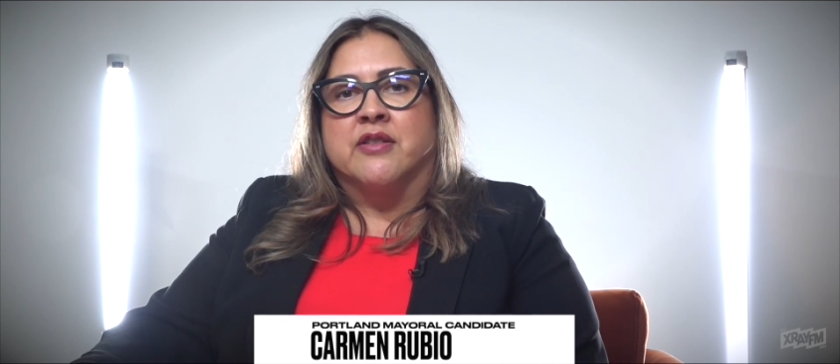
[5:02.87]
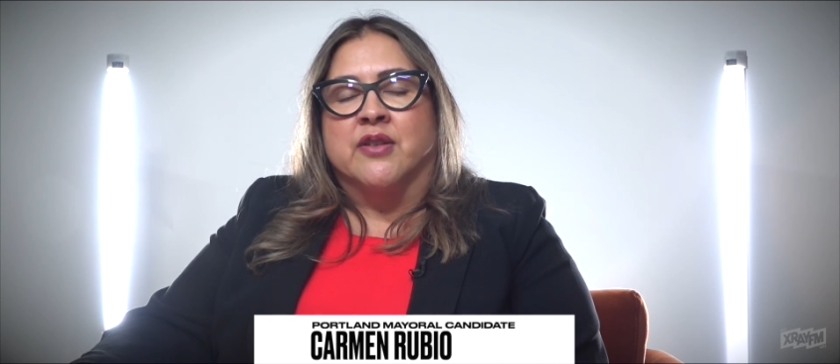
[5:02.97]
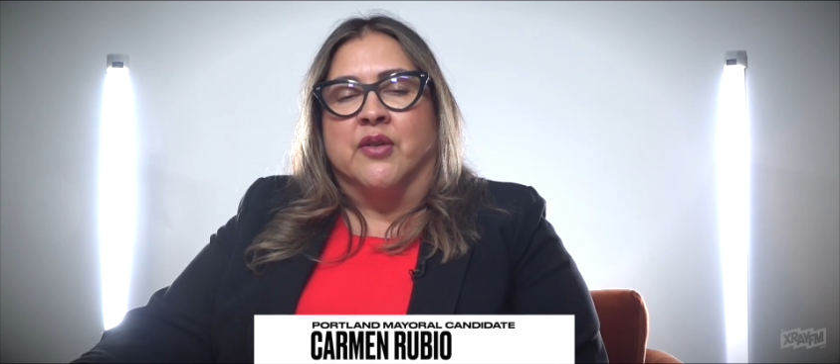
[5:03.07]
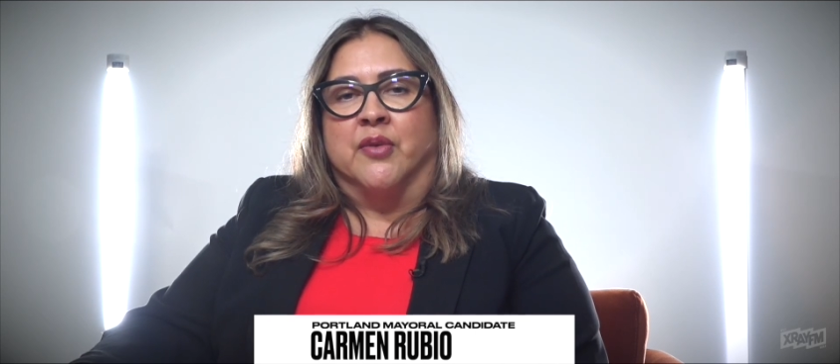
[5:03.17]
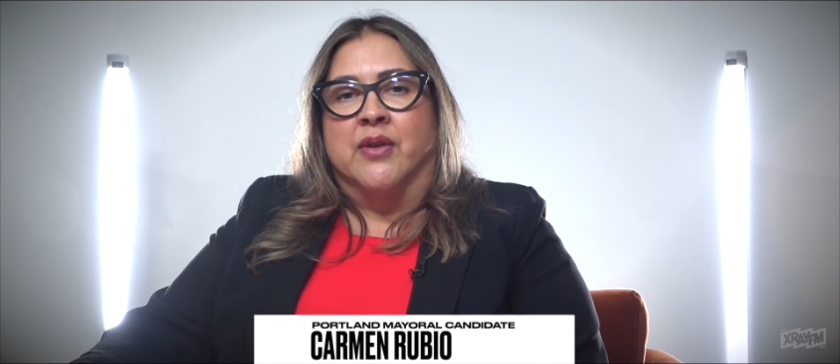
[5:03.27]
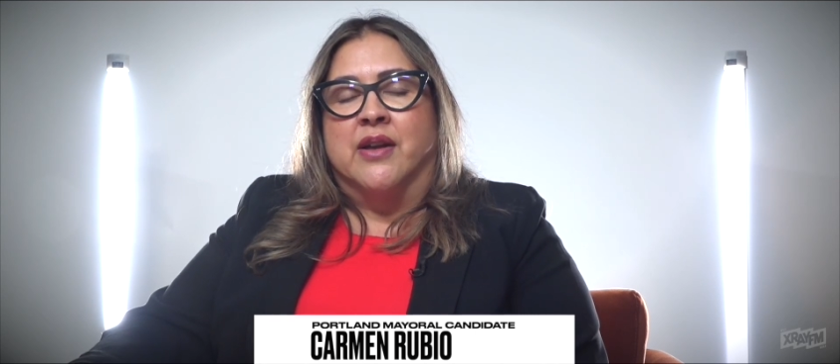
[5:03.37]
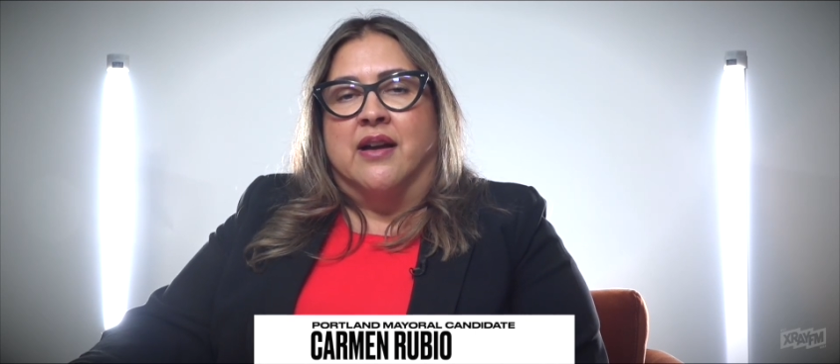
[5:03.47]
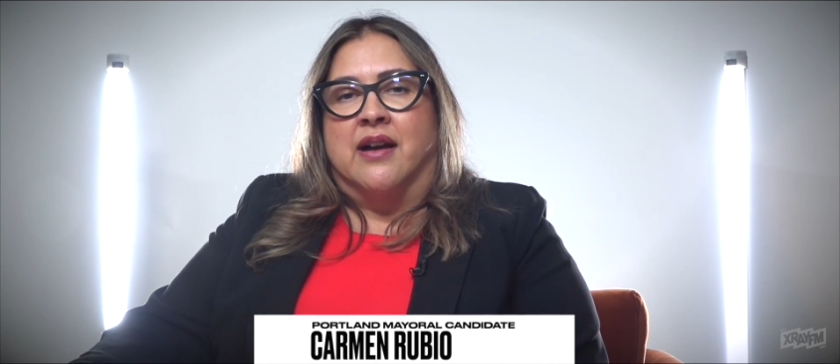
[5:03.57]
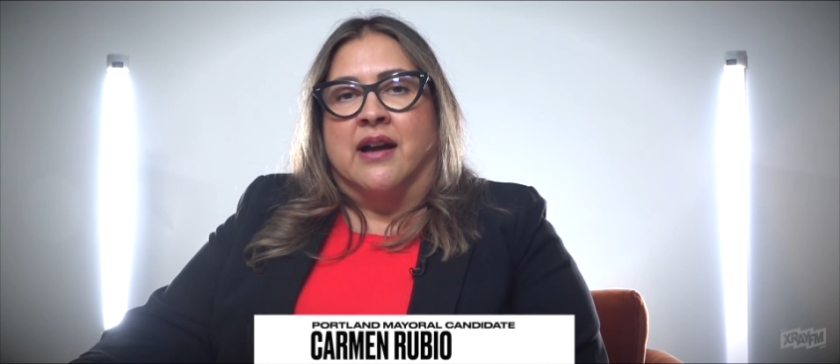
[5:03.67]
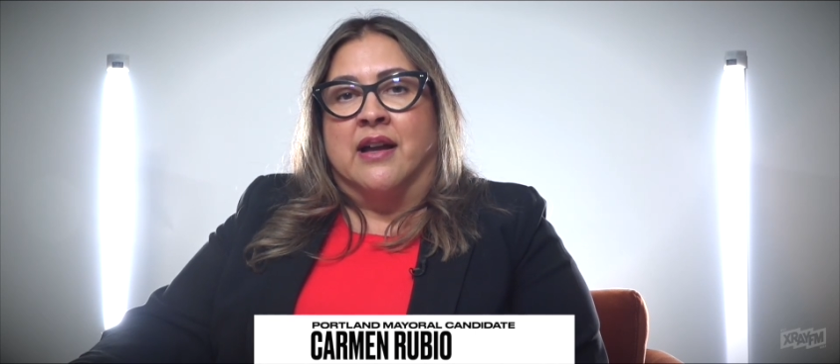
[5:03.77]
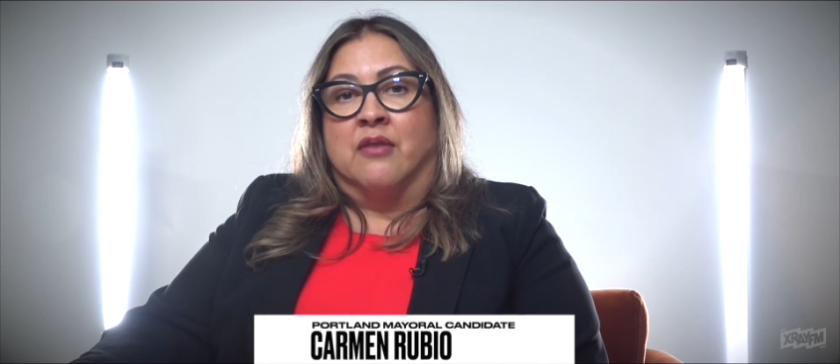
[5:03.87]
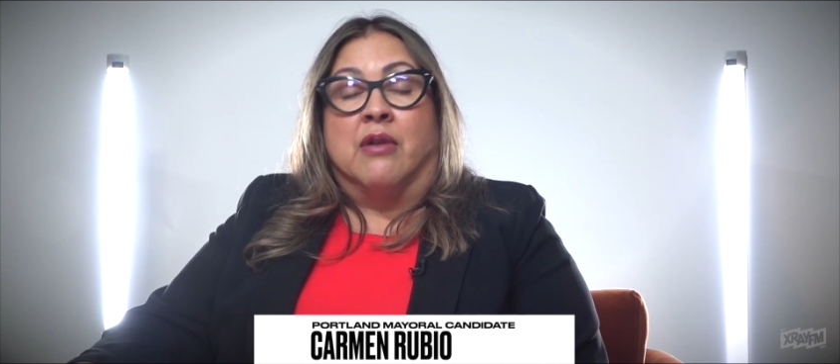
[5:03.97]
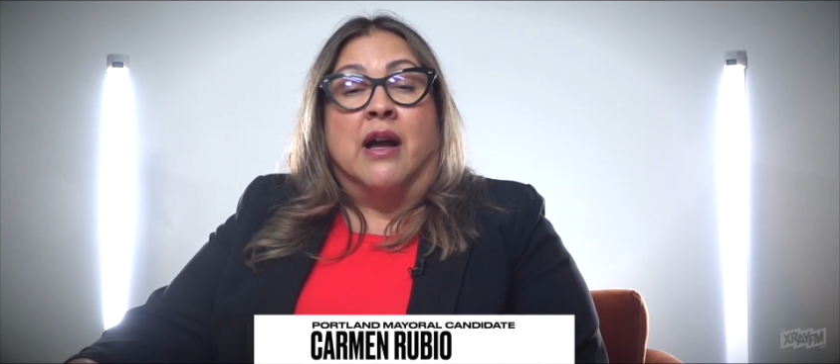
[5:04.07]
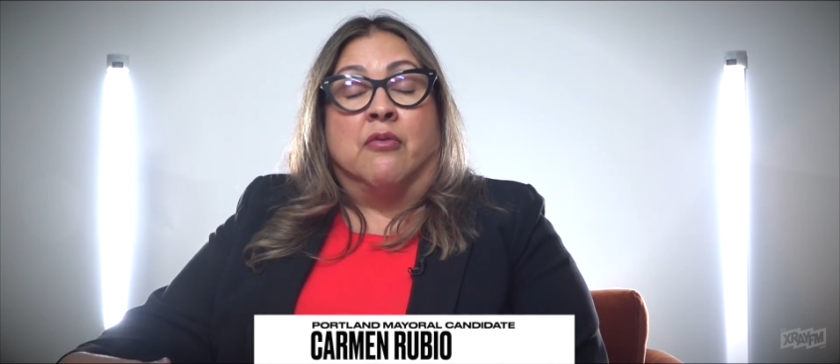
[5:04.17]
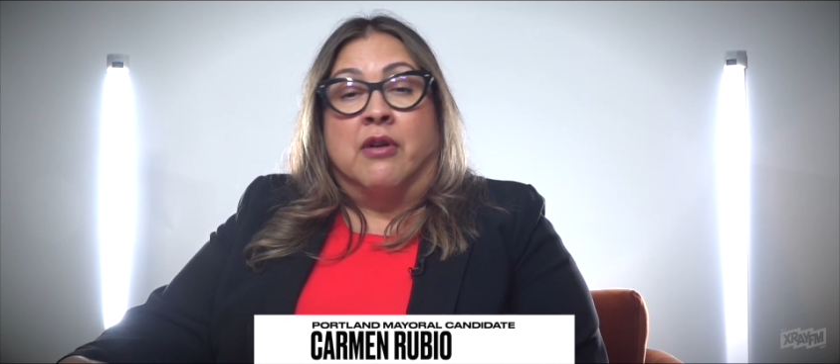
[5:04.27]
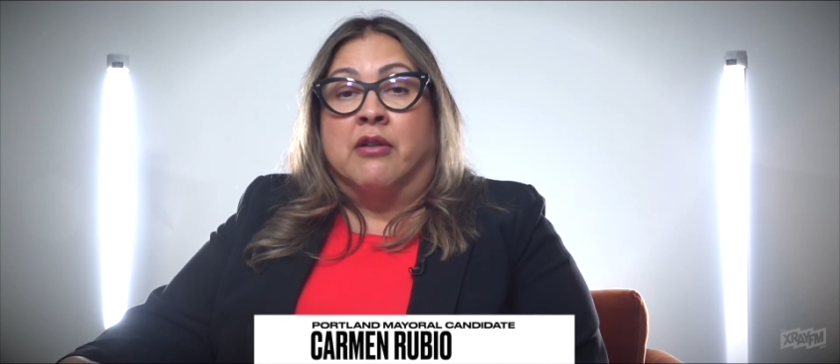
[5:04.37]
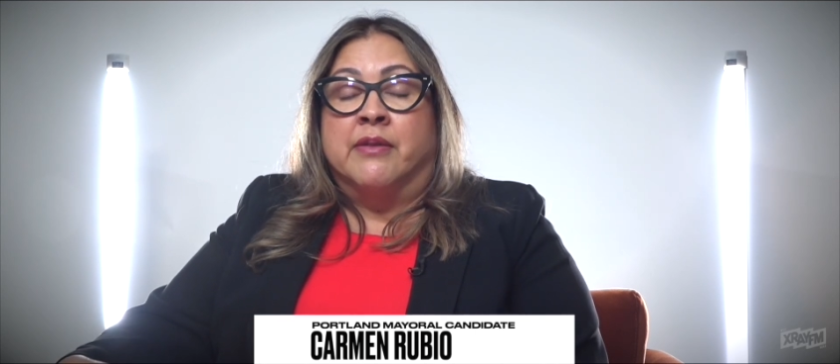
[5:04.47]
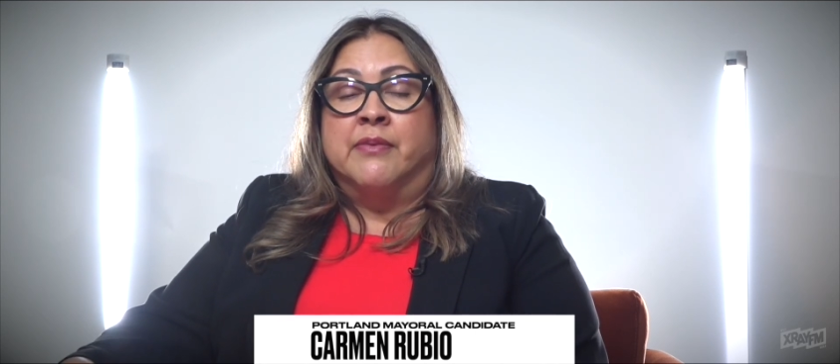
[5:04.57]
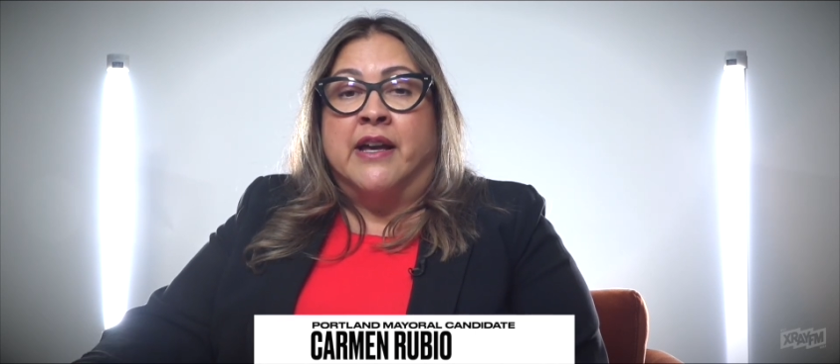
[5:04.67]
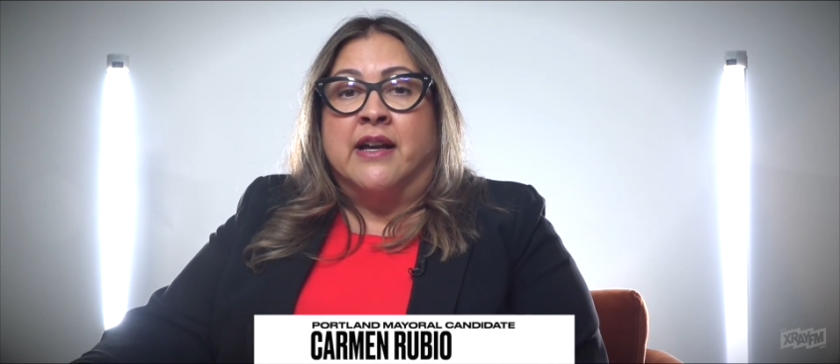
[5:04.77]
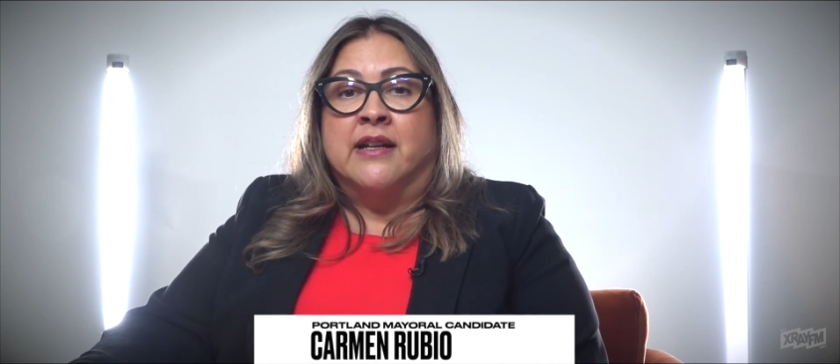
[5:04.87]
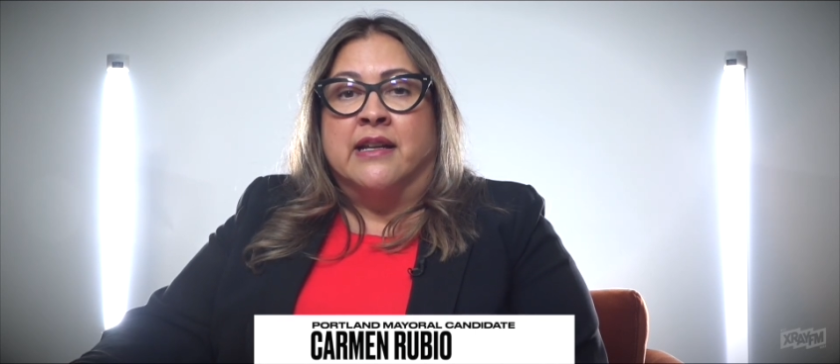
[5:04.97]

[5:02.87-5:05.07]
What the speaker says: So I welcome that,